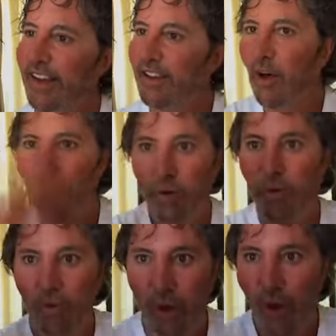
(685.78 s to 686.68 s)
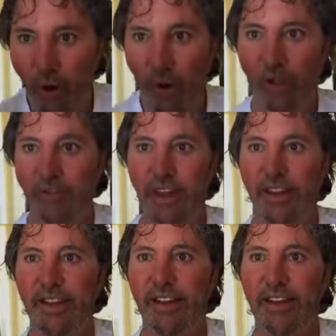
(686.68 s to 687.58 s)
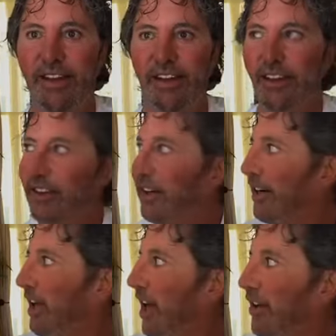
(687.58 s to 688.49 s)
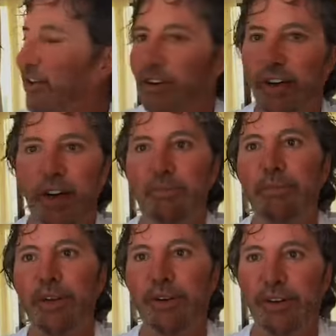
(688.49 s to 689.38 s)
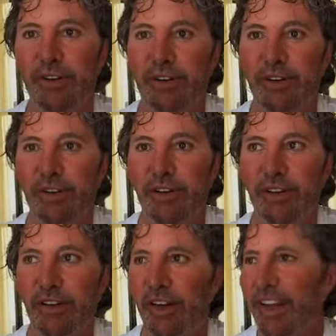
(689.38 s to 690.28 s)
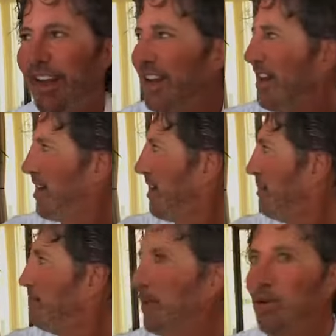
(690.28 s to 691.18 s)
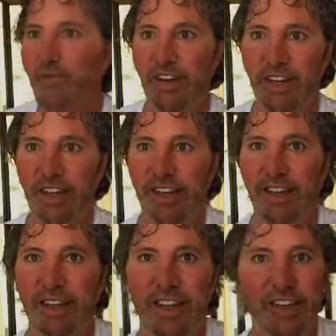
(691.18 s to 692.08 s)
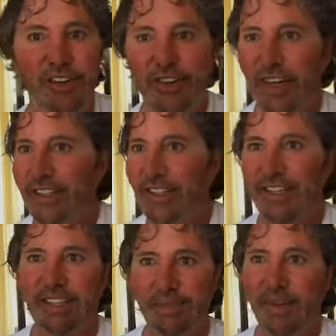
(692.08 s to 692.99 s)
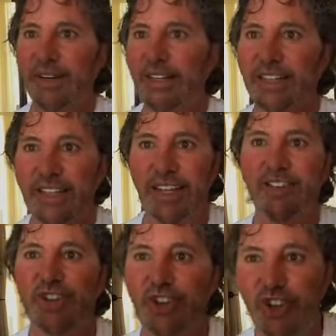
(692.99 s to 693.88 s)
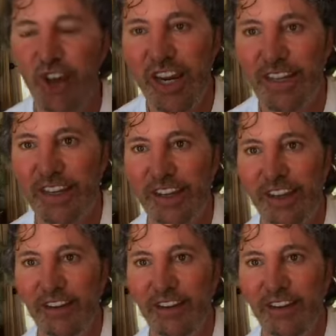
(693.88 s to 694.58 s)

And the whole of it. You're a miracle in a movie, and you get to experience this shit.